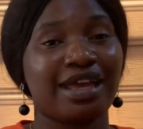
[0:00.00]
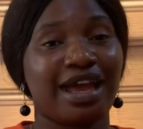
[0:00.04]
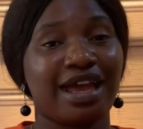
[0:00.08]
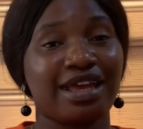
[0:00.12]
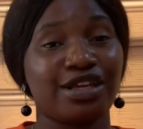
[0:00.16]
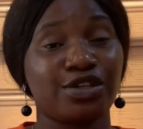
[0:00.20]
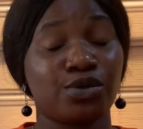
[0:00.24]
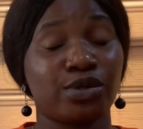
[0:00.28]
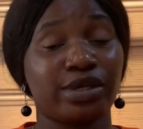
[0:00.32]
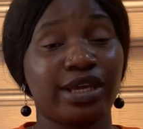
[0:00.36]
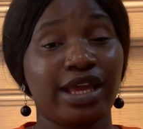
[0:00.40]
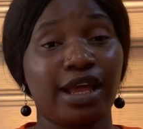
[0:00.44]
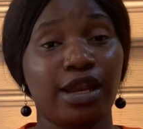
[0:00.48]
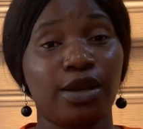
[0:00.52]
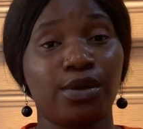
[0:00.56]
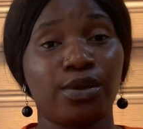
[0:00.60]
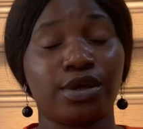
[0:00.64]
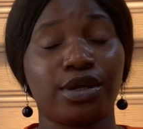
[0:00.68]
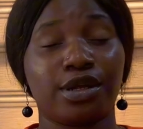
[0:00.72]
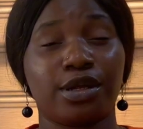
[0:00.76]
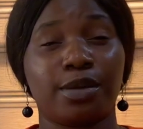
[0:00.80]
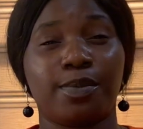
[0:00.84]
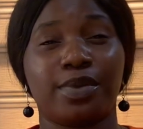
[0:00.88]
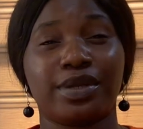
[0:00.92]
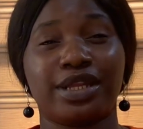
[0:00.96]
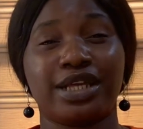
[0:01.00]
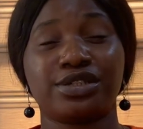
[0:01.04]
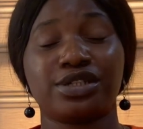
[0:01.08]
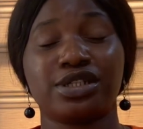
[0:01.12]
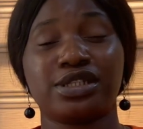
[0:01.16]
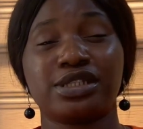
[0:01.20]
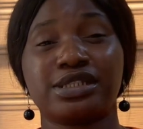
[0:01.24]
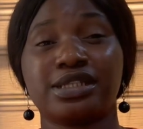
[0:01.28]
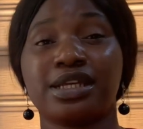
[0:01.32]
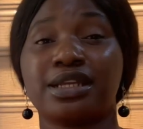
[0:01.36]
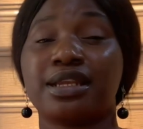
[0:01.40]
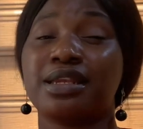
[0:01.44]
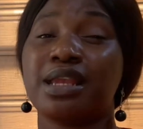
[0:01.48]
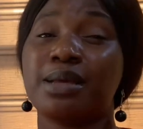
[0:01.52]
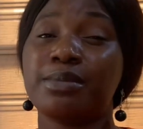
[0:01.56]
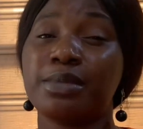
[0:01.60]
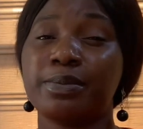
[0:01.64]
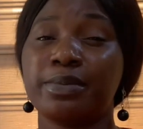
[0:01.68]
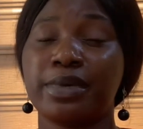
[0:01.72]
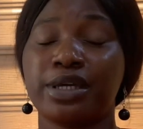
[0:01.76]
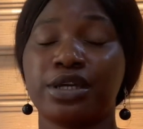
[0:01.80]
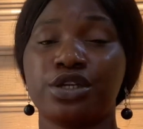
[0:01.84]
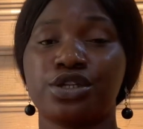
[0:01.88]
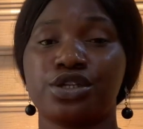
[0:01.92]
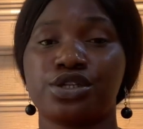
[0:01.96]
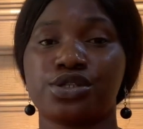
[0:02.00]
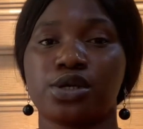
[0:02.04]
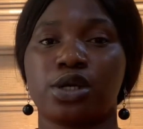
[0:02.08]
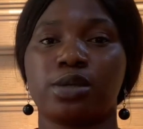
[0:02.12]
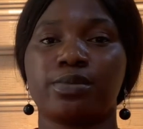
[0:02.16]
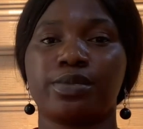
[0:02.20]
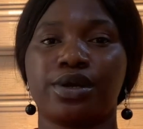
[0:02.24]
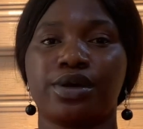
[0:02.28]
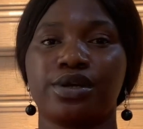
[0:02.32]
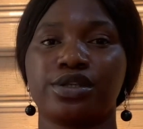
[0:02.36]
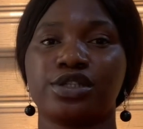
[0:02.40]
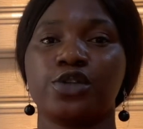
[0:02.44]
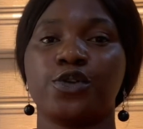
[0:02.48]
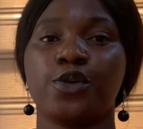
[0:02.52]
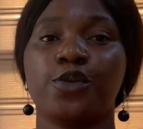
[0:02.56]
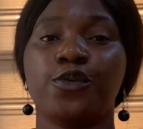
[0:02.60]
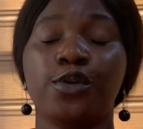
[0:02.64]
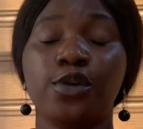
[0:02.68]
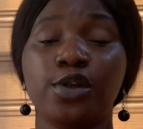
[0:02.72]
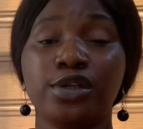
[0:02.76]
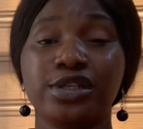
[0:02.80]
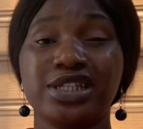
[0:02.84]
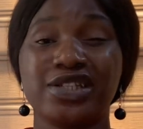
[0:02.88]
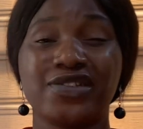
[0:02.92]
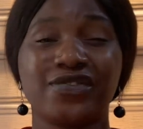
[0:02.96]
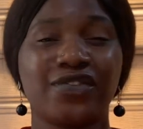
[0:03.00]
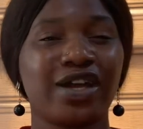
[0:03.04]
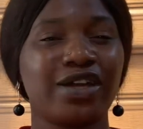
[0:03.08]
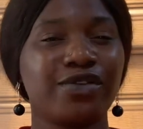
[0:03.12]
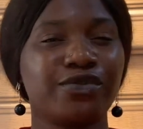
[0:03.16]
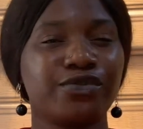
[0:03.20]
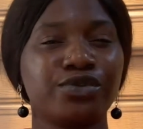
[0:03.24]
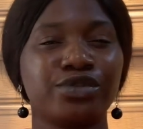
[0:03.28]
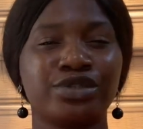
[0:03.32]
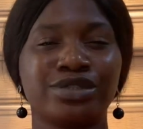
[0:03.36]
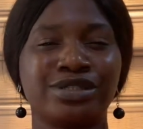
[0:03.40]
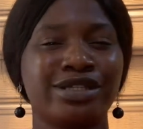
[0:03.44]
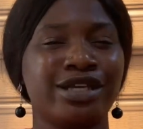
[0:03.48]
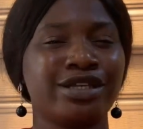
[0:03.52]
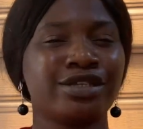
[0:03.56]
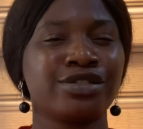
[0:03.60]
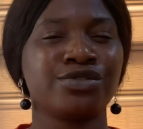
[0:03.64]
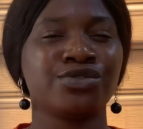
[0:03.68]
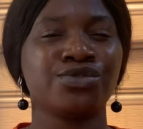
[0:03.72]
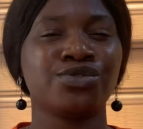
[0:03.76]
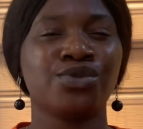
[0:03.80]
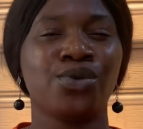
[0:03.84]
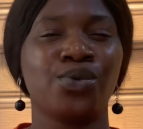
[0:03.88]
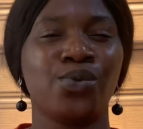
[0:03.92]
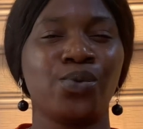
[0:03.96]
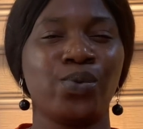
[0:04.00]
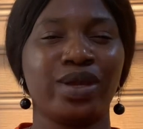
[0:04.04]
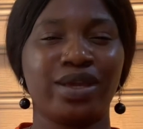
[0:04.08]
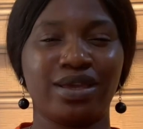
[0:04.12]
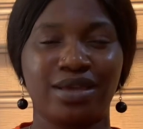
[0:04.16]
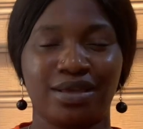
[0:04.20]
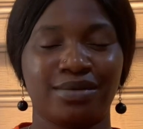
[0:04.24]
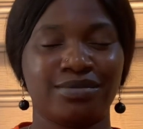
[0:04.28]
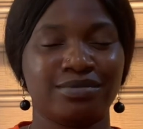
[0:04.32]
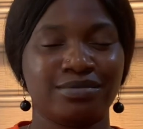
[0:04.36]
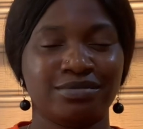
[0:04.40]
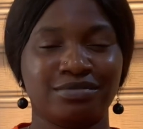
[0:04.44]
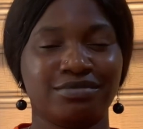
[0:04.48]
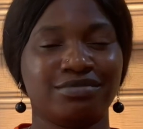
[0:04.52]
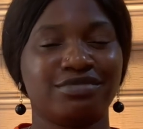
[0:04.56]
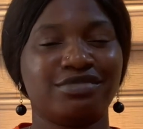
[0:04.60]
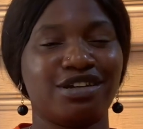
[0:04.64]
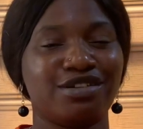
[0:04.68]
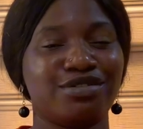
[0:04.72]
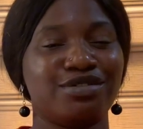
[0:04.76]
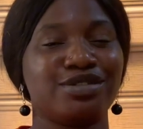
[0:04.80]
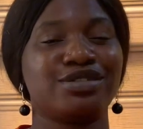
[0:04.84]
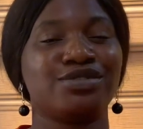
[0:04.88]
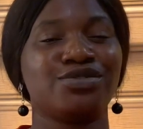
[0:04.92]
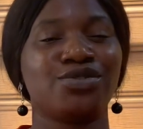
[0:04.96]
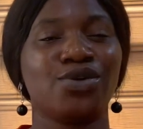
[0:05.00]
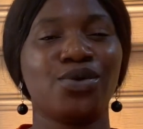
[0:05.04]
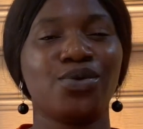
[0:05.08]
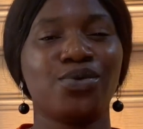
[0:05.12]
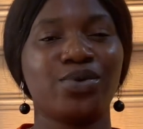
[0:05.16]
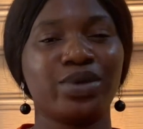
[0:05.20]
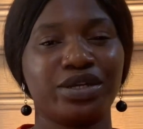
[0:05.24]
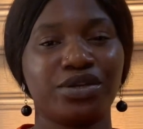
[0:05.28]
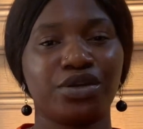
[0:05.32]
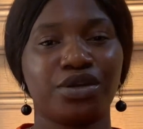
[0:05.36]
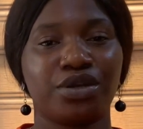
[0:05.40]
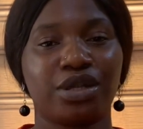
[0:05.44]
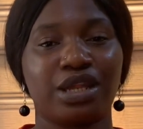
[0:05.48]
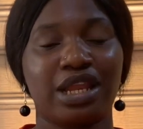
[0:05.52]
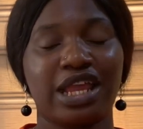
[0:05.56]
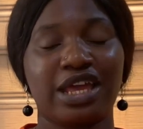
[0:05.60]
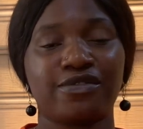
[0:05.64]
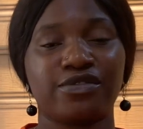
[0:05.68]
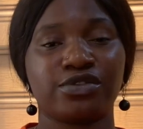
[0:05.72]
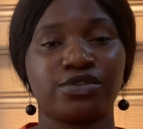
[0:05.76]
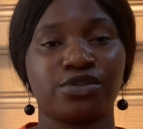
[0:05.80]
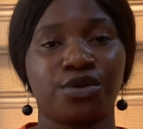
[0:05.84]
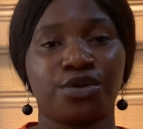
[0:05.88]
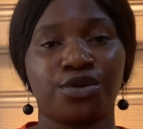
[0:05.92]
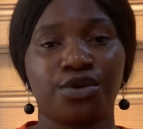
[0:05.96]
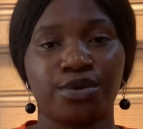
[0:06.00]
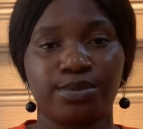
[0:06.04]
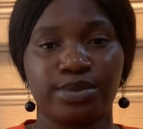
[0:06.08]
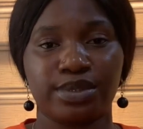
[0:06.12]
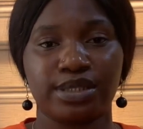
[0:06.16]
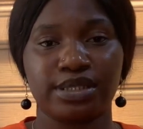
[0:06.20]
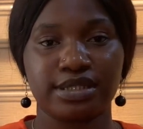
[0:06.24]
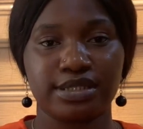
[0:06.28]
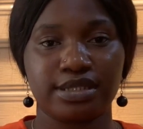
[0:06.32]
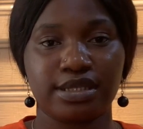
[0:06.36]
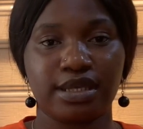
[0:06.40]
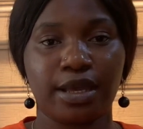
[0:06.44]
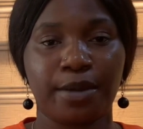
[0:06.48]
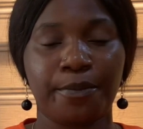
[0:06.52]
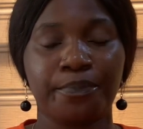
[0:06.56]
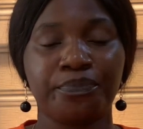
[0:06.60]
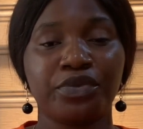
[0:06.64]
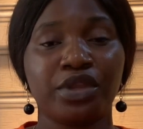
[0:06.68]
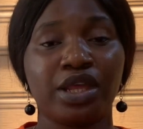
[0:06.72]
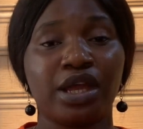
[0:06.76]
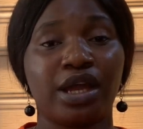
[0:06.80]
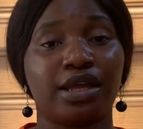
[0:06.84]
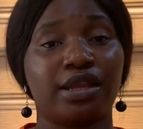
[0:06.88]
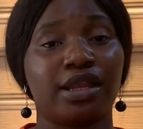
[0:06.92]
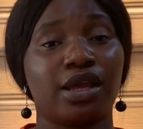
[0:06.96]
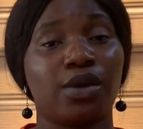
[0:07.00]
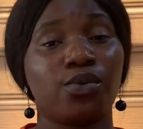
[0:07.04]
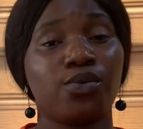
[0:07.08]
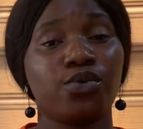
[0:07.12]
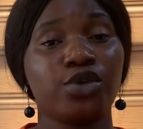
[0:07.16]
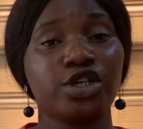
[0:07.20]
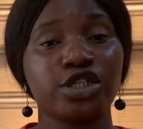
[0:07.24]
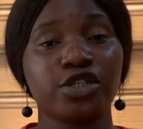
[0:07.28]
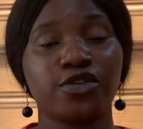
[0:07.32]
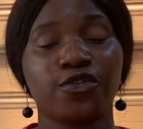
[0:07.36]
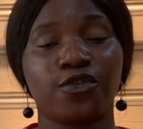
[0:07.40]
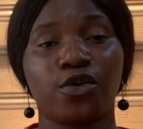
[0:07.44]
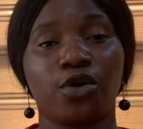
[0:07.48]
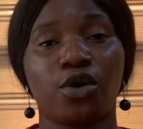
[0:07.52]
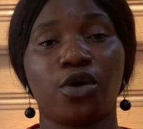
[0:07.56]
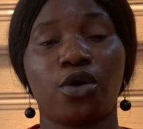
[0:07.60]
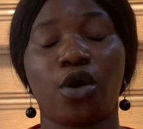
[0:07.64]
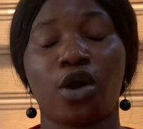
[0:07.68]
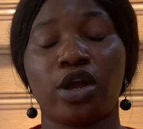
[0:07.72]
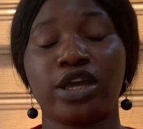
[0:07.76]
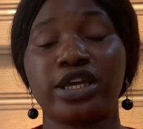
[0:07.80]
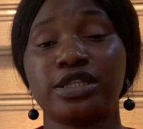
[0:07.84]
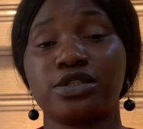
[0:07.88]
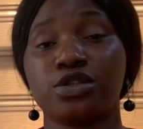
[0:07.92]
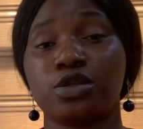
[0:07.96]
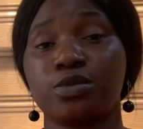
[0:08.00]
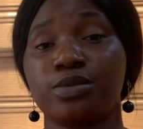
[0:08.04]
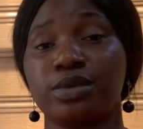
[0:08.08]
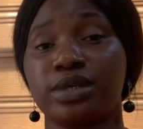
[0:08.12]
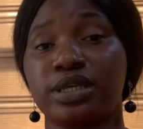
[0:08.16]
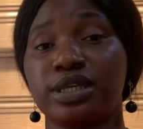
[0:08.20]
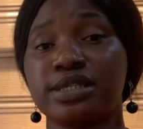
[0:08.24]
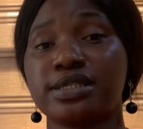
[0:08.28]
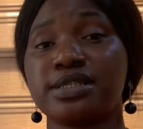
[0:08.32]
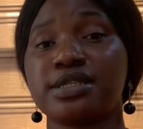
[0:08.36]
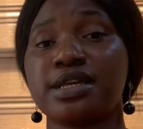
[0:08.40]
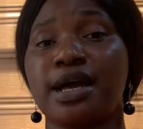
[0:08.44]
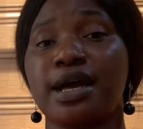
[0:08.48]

It could get longer, but I just said, let me make it short because if you follow these five rules, there's no way there is no way your life is not going to be easier and i wish for it to be easier